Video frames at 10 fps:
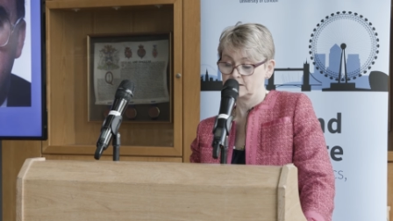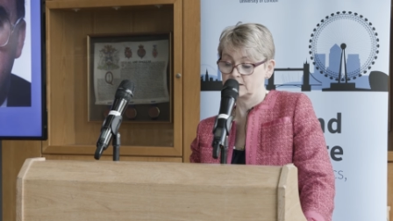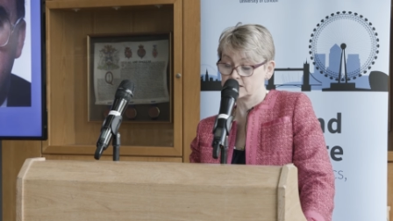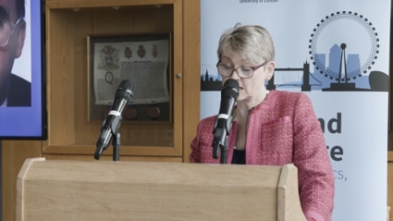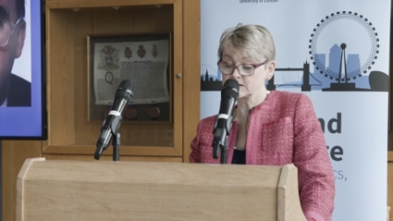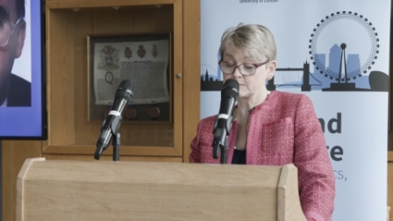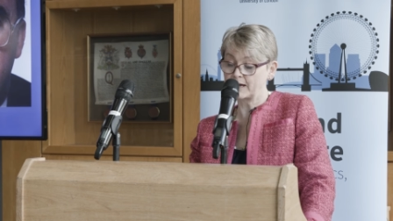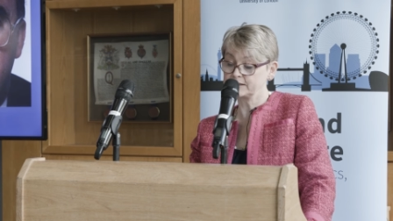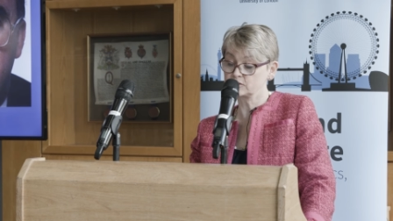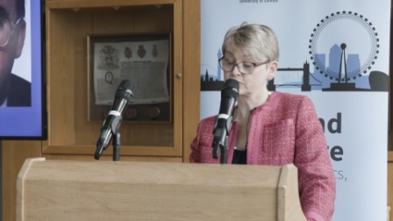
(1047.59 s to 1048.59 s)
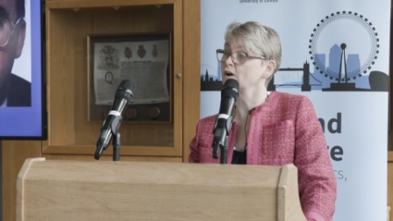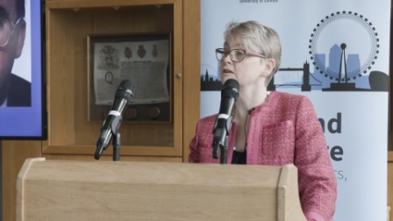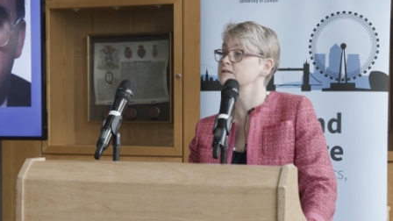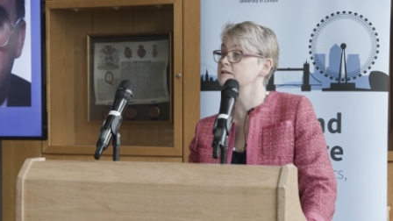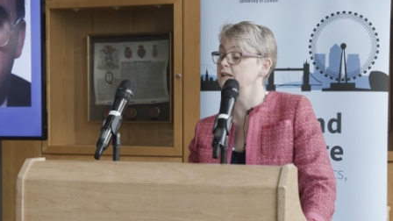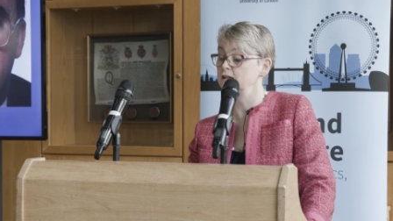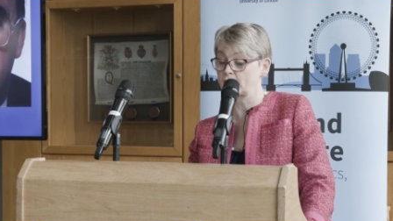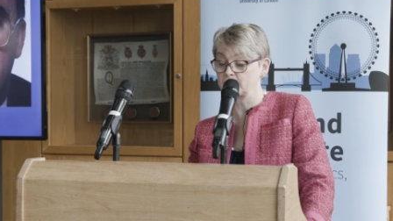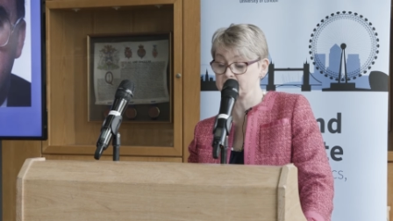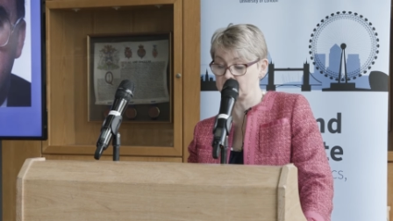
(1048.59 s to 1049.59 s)
that has undermined trust in a
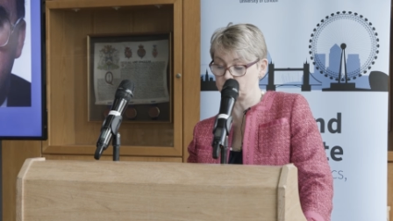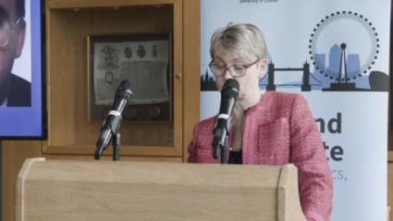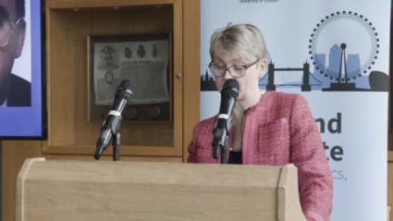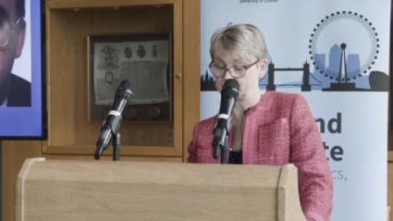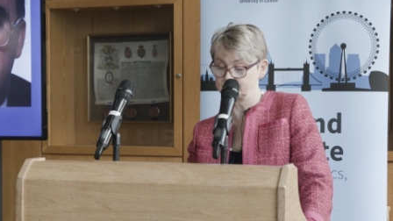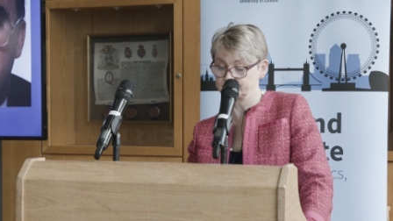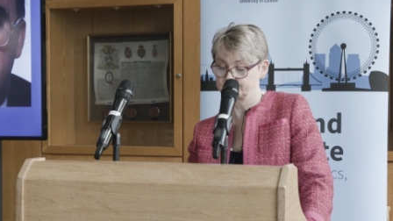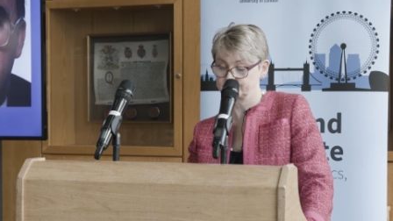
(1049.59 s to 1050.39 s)
very deep way.